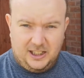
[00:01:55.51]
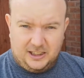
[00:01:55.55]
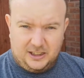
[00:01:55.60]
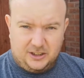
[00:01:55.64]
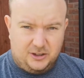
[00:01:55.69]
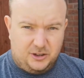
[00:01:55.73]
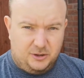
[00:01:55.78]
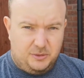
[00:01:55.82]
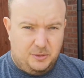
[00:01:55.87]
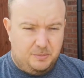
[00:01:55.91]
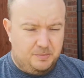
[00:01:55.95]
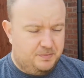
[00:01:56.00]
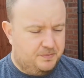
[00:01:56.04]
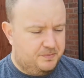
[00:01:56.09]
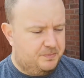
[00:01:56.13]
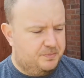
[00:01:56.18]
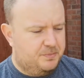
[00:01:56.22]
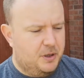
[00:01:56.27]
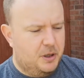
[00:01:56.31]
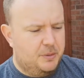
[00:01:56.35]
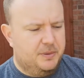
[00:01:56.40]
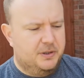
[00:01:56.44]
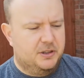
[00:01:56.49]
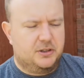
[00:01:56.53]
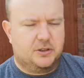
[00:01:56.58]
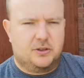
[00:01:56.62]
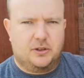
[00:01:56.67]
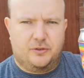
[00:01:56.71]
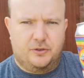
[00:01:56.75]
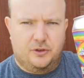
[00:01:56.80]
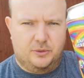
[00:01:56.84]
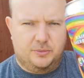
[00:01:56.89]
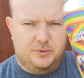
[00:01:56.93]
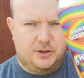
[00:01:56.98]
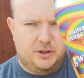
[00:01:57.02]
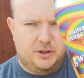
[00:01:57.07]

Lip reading: I could do with burping stuff up,